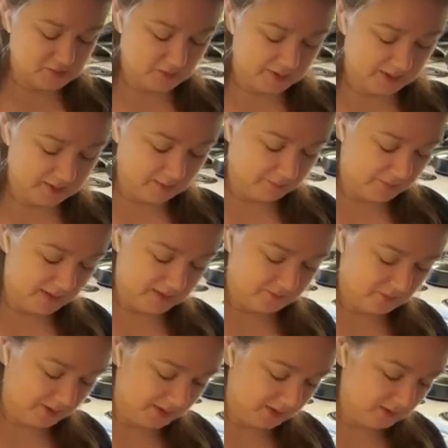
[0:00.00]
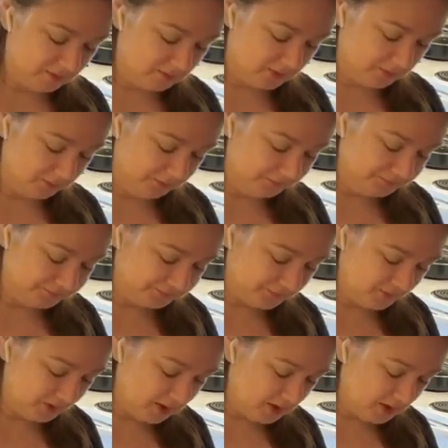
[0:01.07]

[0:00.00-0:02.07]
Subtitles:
test running it, beta running it, whatever.